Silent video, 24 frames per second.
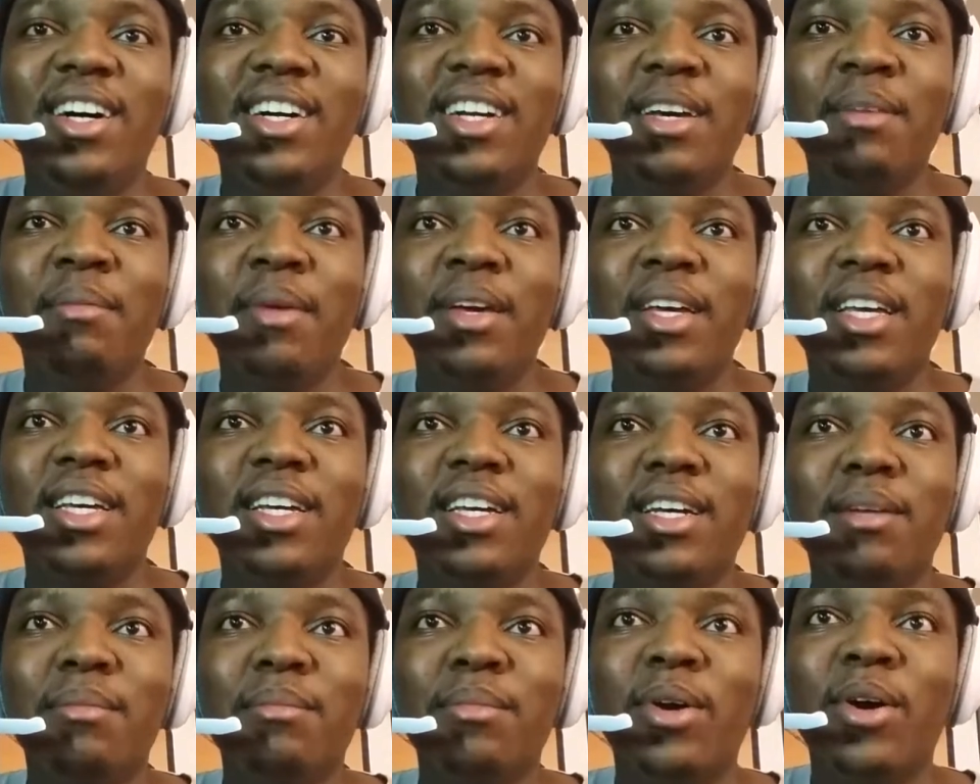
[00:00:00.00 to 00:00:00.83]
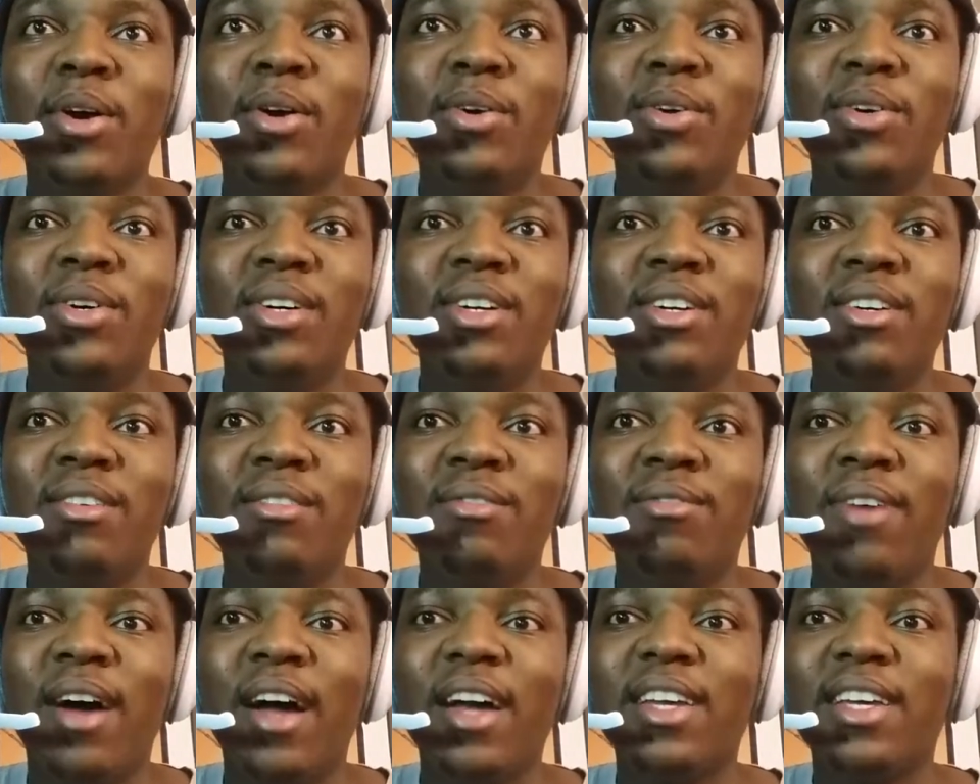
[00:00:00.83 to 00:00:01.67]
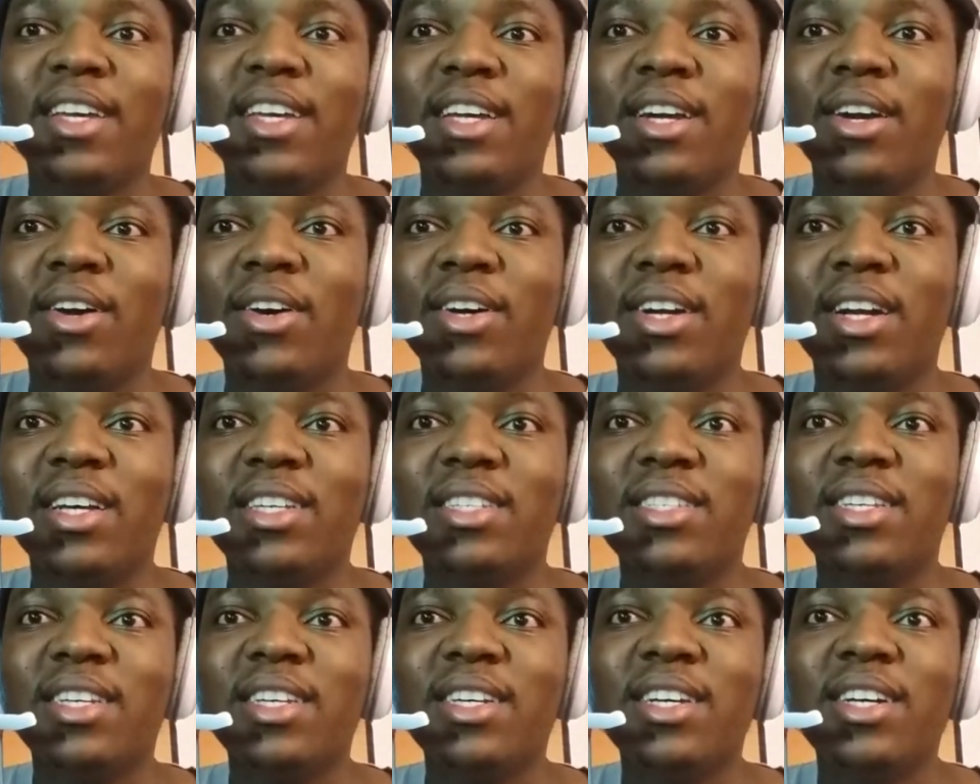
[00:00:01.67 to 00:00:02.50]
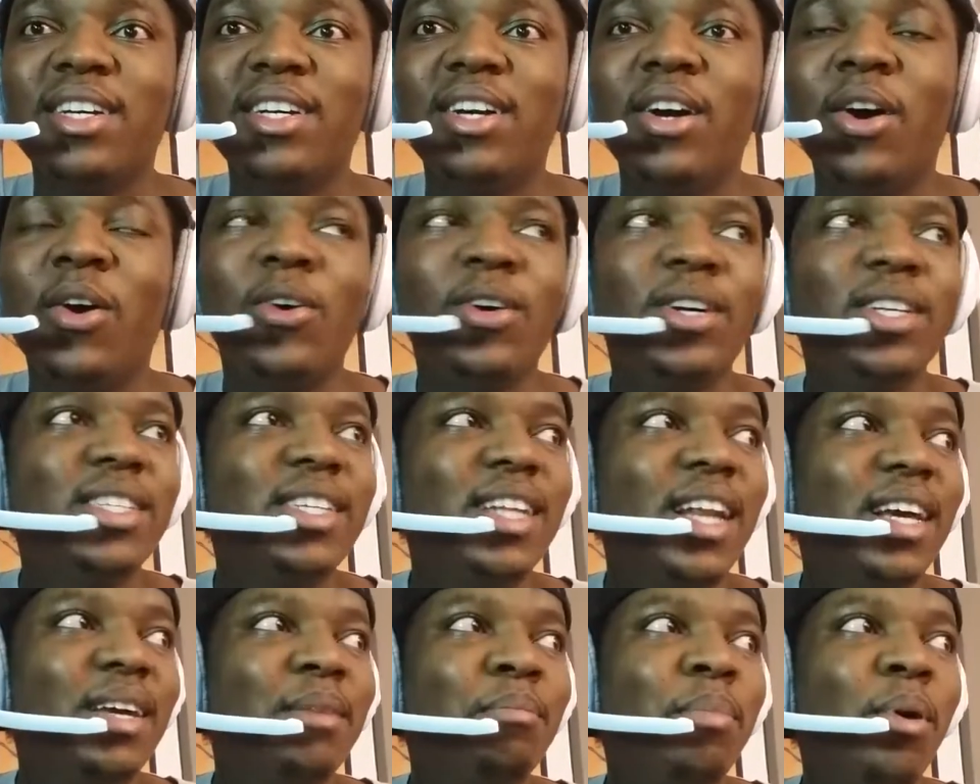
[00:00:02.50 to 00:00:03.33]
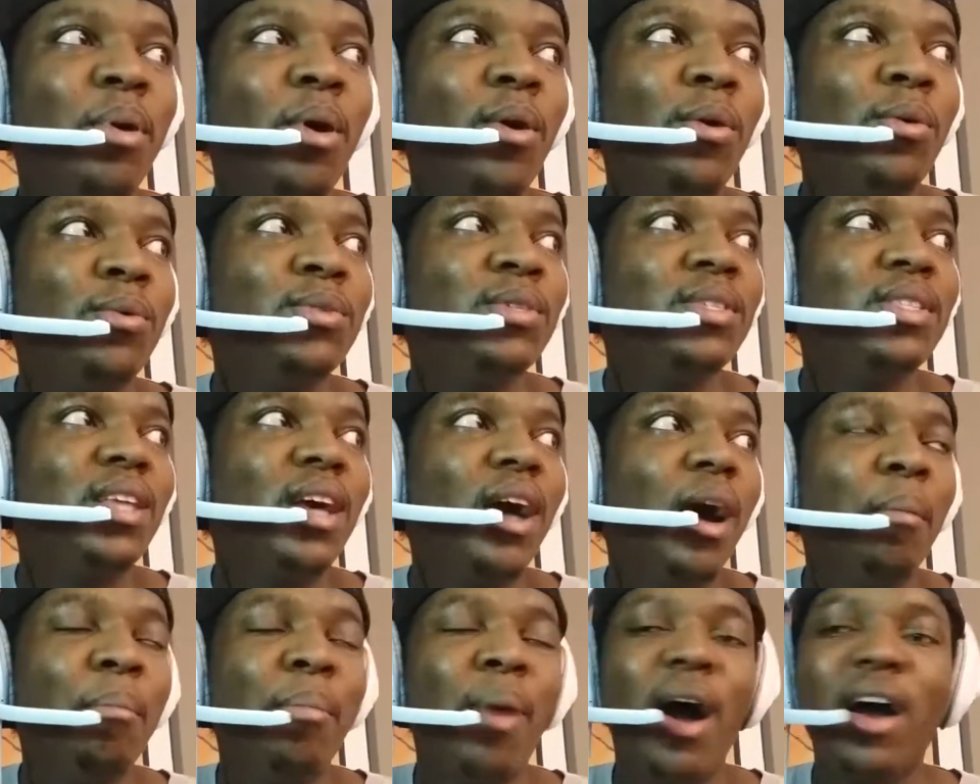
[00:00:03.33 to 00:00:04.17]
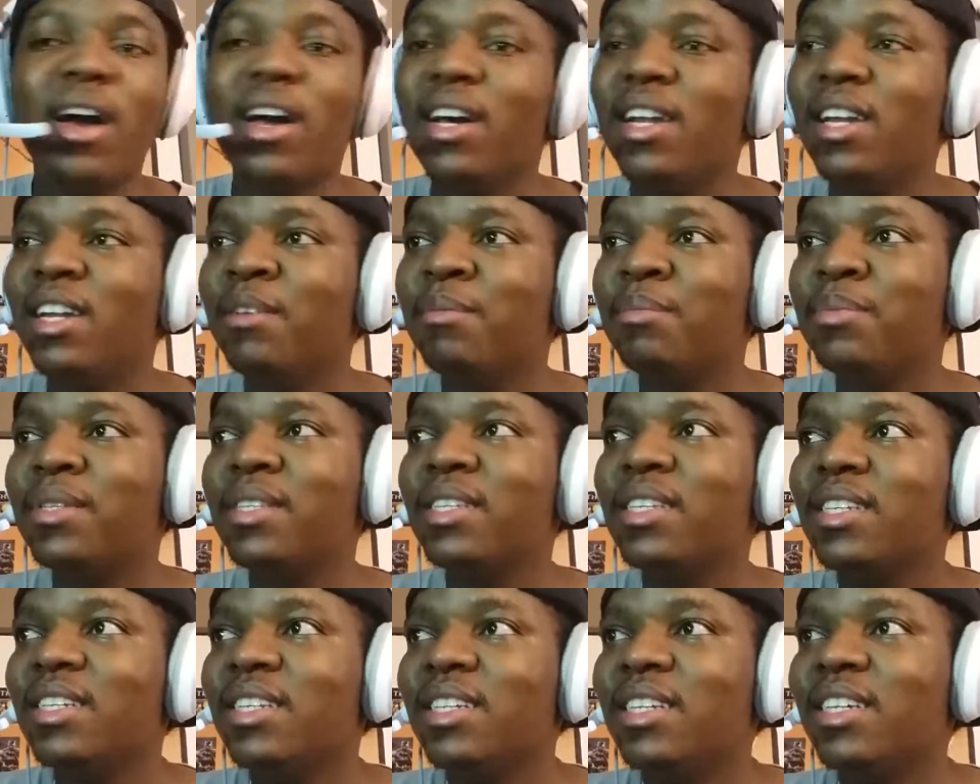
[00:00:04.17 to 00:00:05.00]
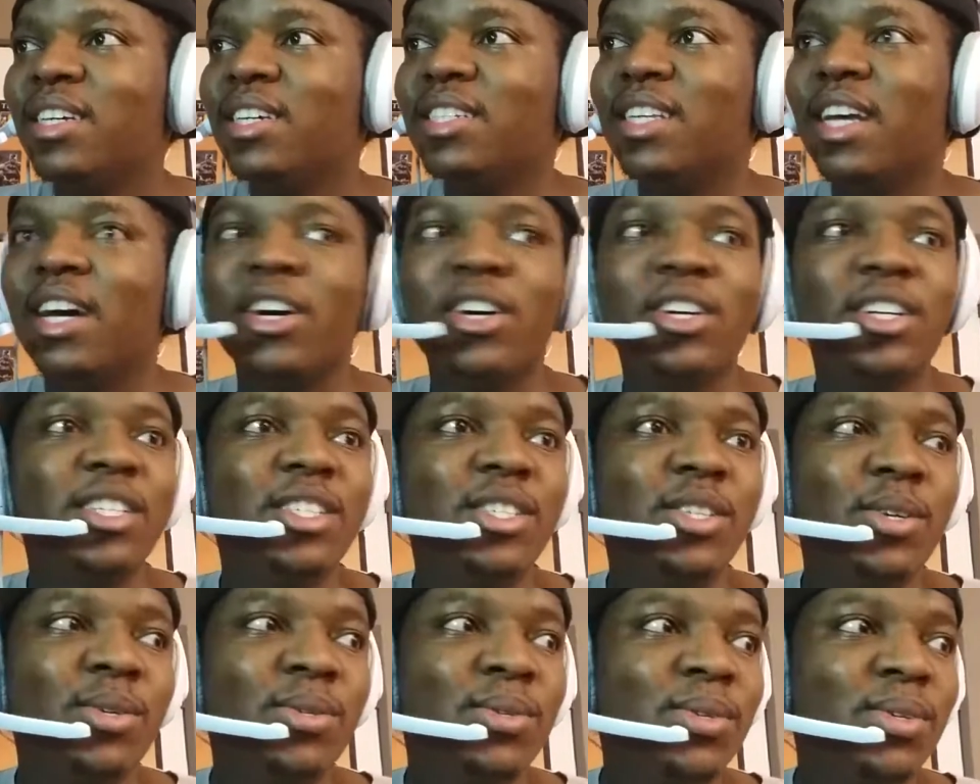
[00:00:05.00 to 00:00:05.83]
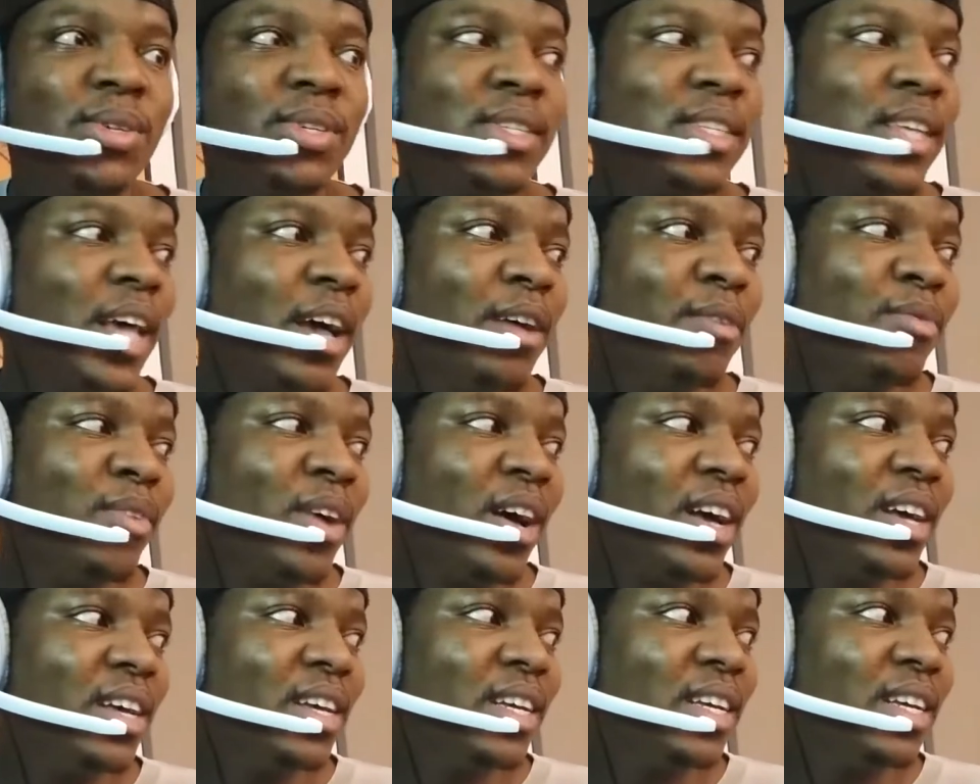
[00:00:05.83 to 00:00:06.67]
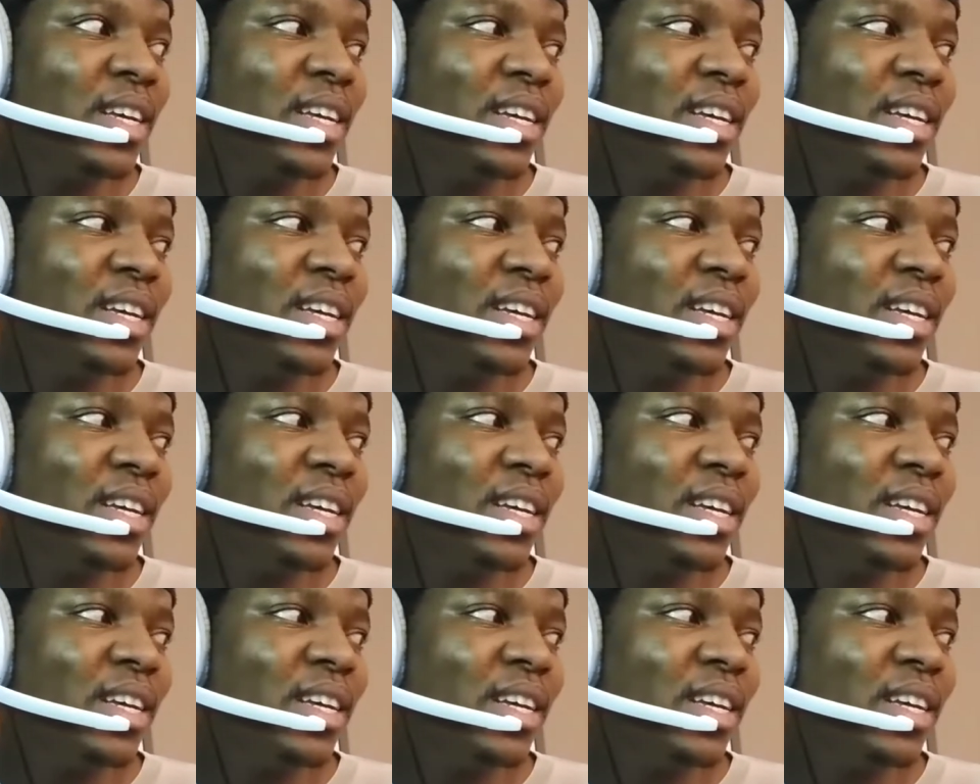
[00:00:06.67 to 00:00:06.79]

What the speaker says: They're making him go Viking on us. Or it's like post-apocalypse, because I heard it's also a sci-fi.